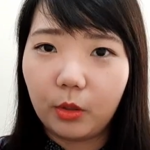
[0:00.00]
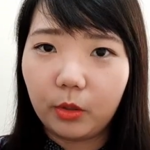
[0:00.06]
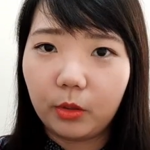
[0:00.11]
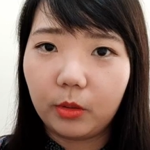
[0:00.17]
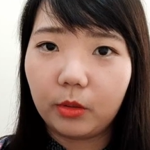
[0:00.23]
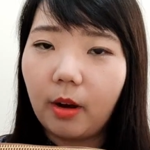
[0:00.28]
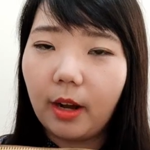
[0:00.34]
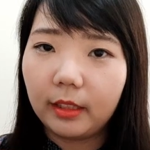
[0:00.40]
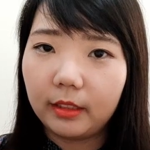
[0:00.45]

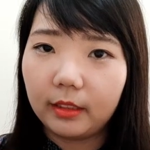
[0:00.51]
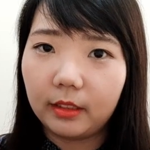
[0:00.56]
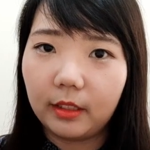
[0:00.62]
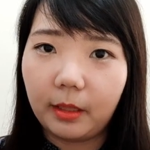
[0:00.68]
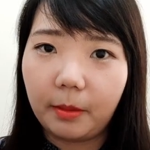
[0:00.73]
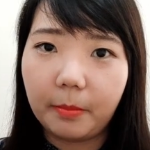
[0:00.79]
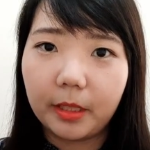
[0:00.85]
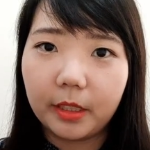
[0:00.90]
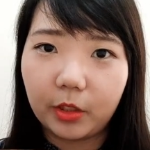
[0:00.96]
good
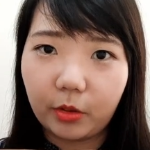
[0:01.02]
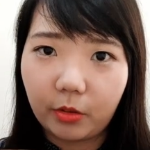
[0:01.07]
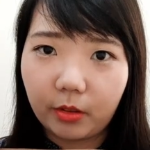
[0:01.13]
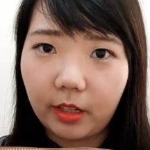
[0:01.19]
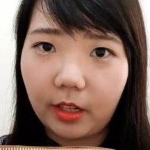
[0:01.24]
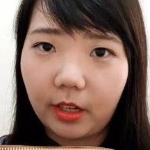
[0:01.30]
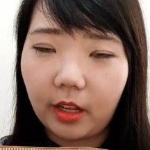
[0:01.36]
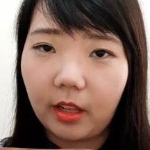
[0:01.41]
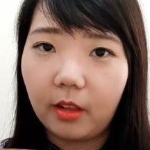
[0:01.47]
quality
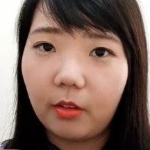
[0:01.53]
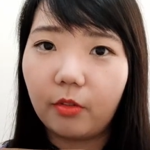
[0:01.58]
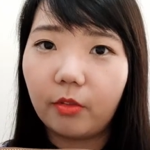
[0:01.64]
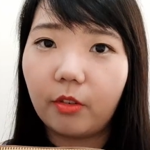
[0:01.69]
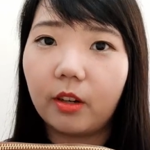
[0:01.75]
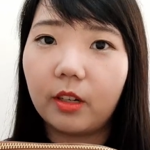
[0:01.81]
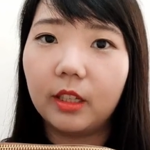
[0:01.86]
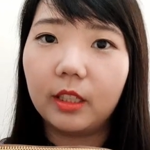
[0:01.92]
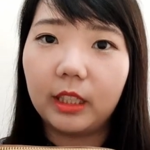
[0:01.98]
material
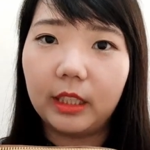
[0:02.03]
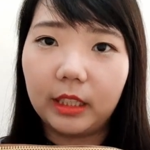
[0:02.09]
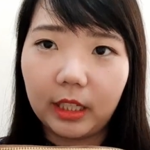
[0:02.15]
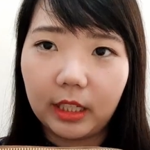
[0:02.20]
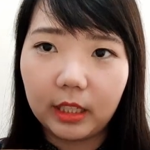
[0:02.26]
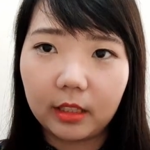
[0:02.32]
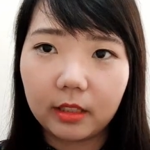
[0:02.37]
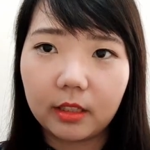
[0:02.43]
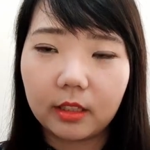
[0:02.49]
for the
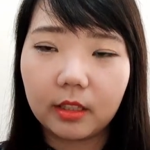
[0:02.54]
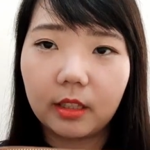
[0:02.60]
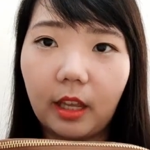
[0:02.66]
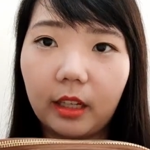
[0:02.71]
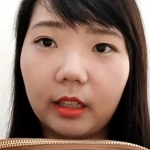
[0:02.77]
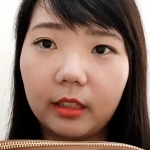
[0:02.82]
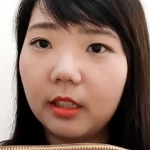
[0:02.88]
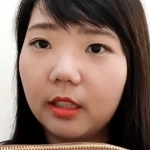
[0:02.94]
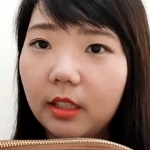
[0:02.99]
details,
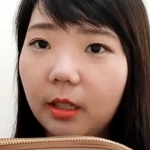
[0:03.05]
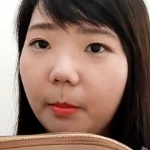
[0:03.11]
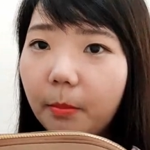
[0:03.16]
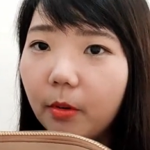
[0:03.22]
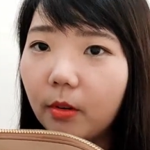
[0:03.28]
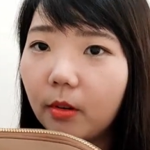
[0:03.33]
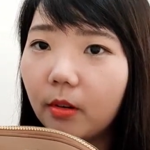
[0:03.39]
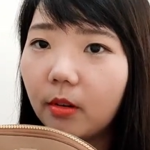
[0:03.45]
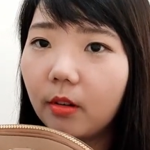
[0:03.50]
like the
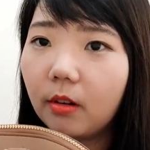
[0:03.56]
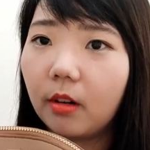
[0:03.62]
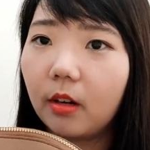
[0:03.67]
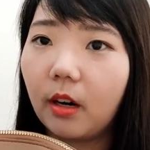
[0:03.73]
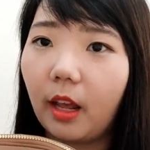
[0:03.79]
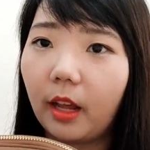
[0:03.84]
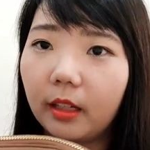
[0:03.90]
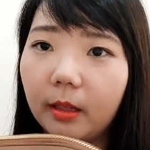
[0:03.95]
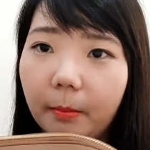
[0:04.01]
zipper,
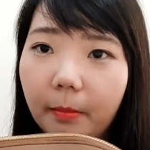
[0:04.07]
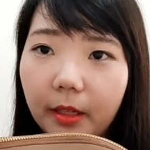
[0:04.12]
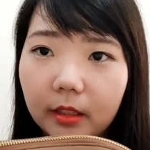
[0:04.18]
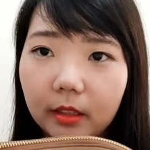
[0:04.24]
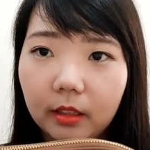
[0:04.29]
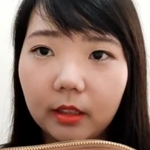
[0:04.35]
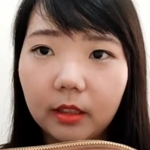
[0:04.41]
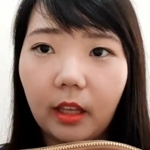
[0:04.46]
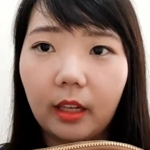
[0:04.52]
like the
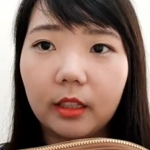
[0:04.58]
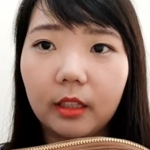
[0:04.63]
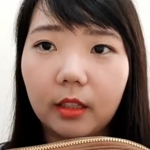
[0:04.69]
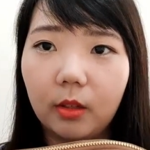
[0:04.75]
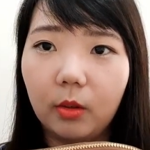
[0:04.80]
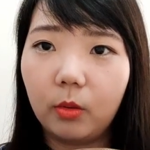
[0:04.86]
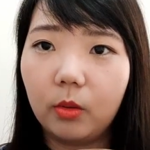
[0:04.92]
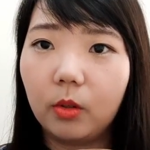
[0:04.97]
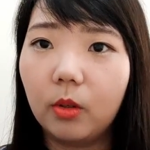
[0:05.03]
metal, like
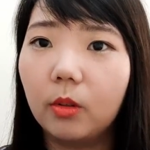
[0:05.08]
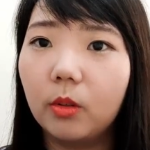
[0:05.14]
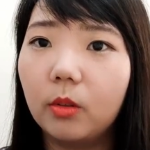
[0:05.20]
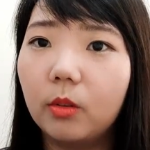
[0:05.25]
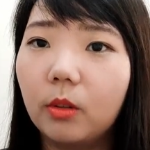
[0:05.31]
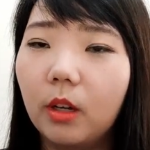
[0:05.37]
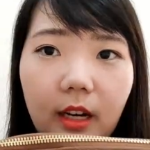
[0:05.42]
the logo.